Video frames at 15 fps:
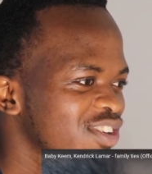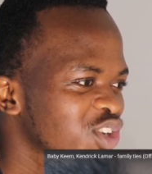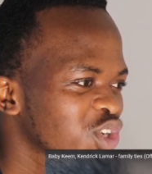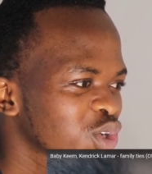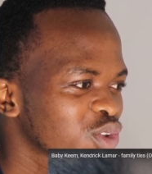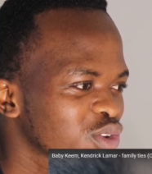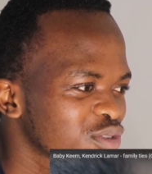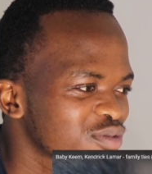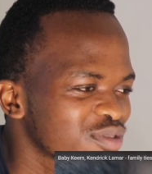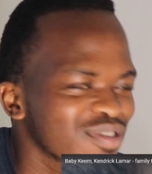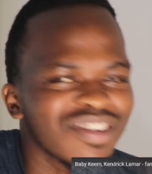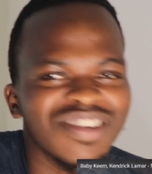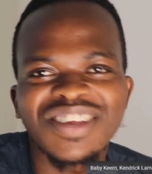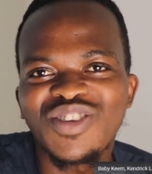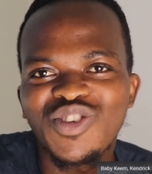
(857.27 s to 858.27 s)
shot of
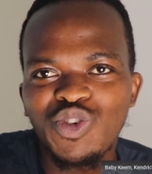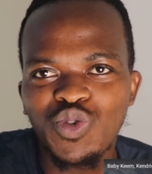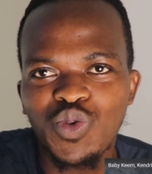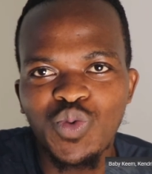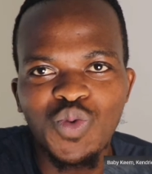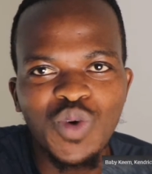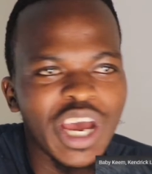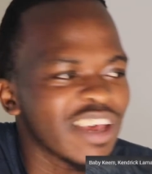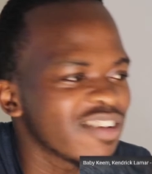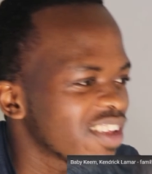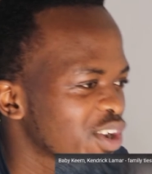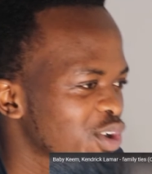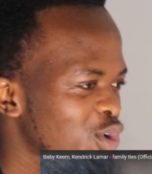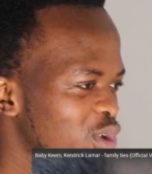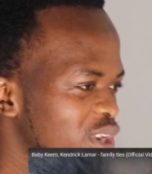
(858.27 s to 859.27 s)
scene 2, as
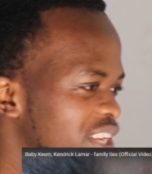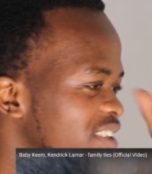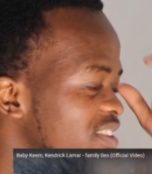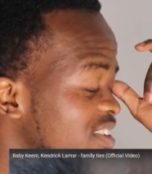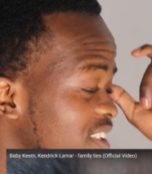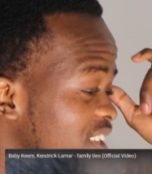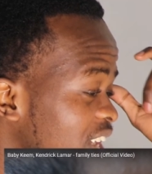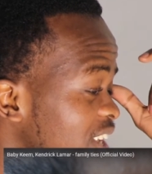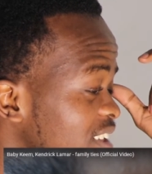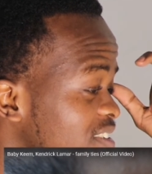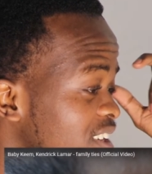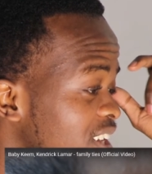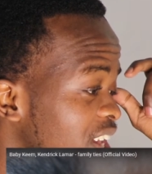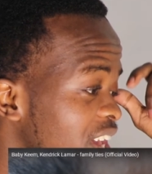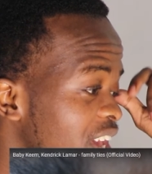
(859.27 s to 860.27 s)
they call it, right?